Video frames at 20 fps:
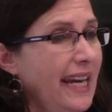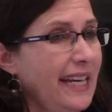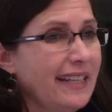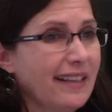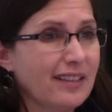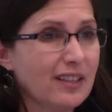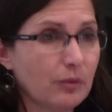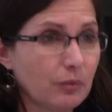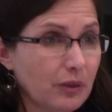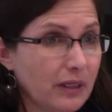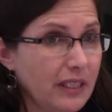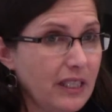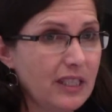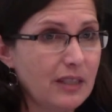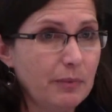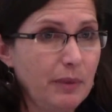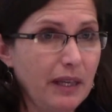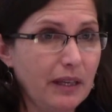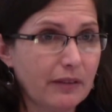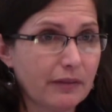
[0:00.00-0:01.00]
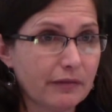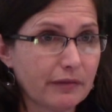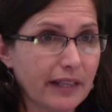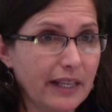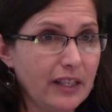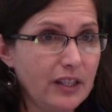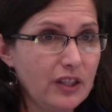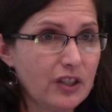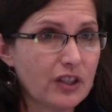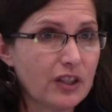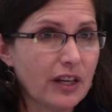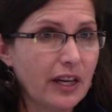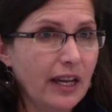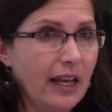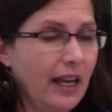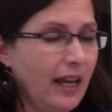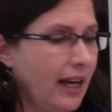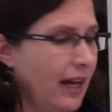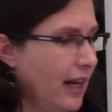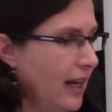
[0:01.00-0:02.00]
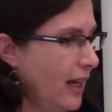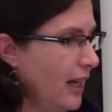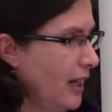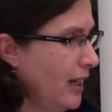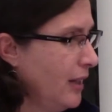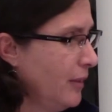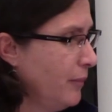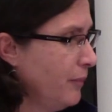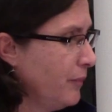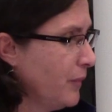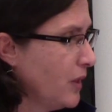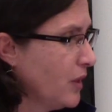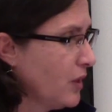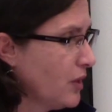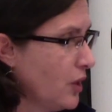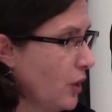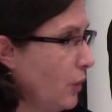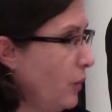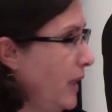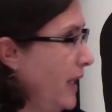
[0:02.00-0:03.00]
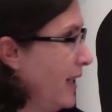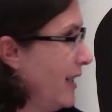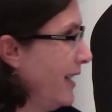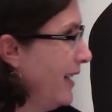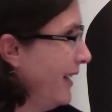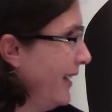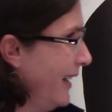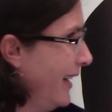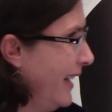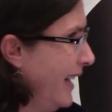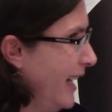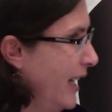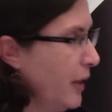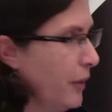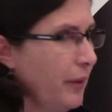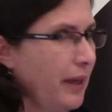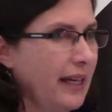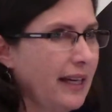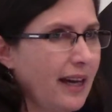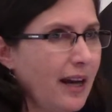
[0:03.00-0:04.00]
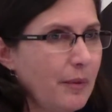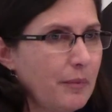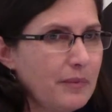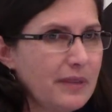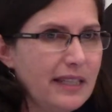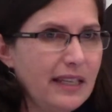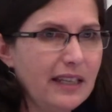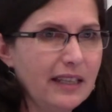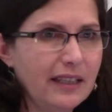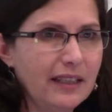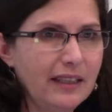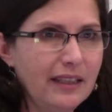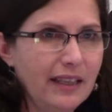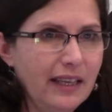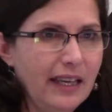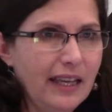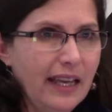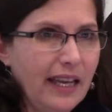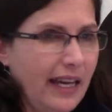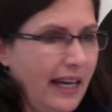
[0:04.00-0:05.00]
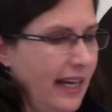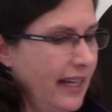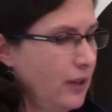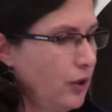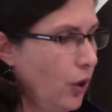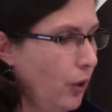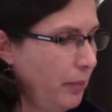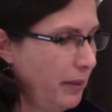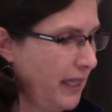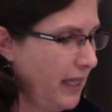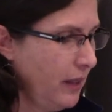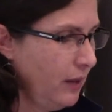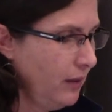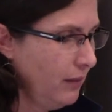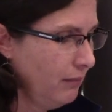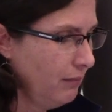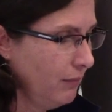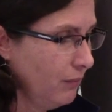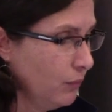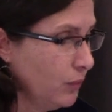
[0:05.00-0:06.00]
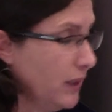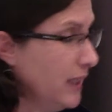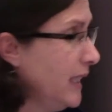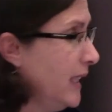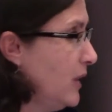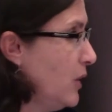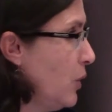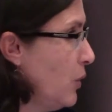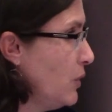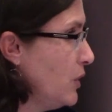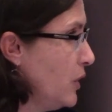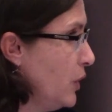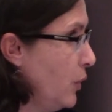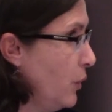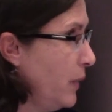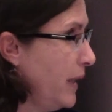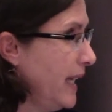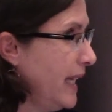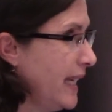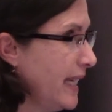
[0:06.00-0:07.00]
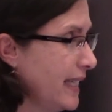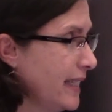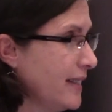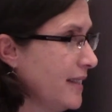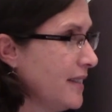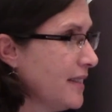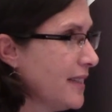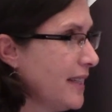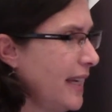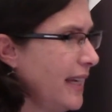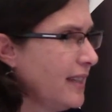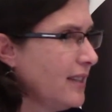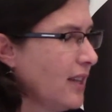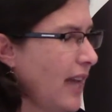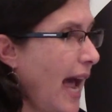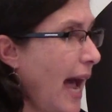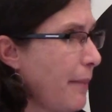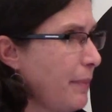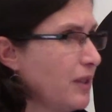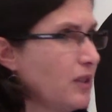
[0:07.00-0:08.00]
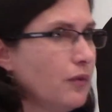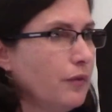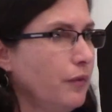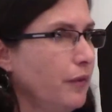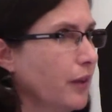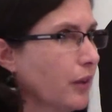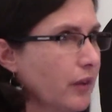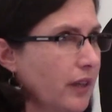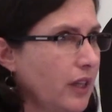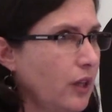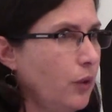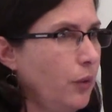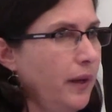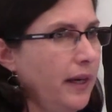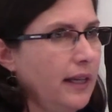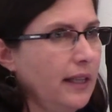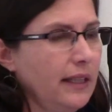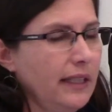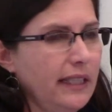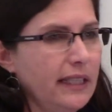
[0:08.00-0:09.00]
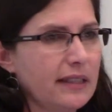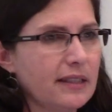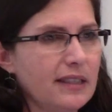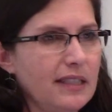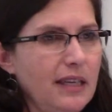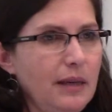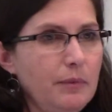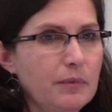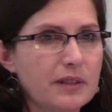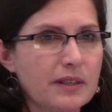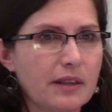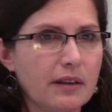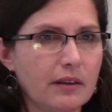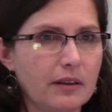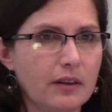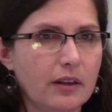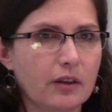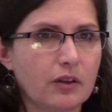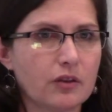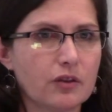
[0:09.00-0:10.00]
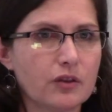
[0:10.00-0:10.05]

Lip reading: He doesn't really speak French. Here he comes in, and nobody really knows who he is. It happens very quickly. It seems the